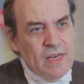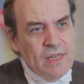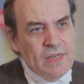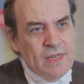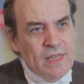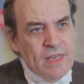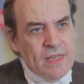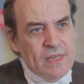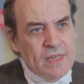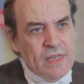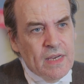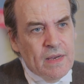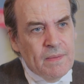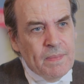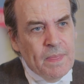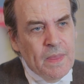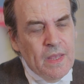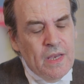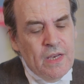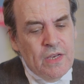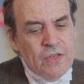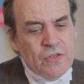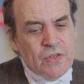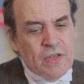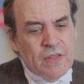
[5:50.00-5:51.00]
data.
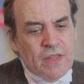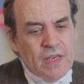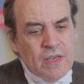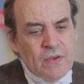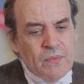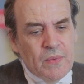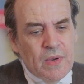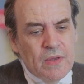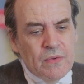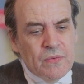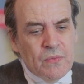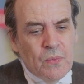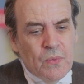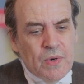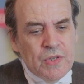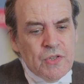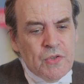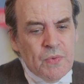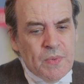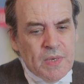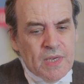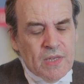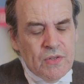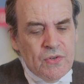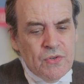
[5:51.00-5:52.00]
So I think
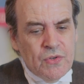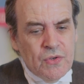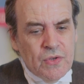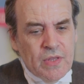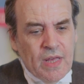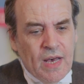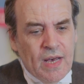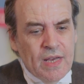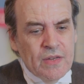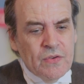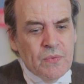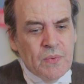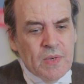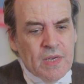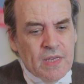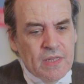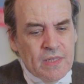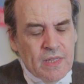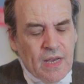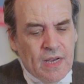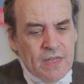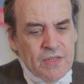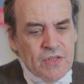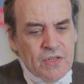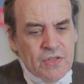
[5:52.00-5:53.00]
once we can do that, we
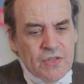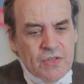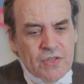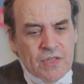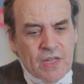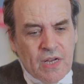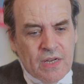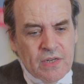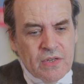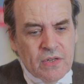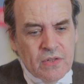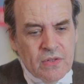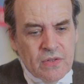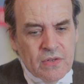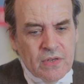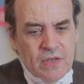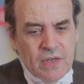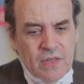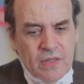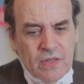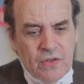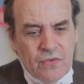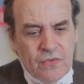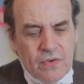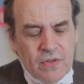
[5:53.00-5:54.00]
can actually start to look
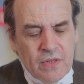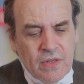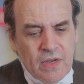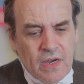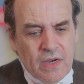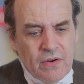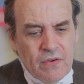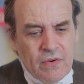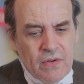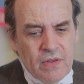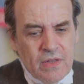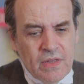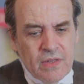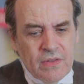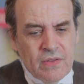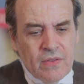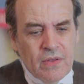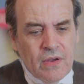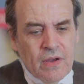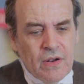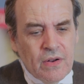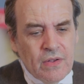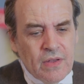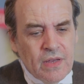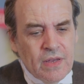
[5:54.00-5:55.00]

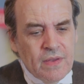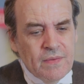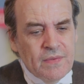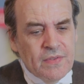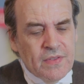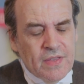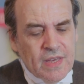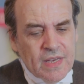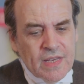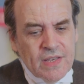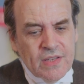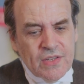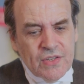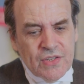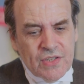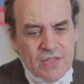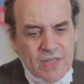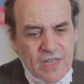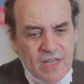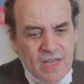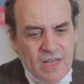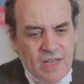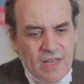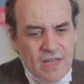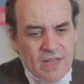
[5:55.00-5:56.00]
at things
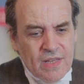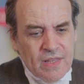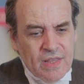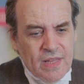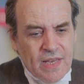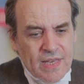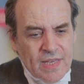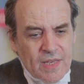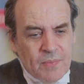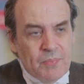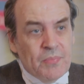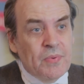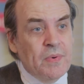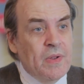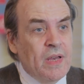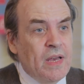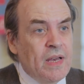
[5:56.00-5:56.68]
like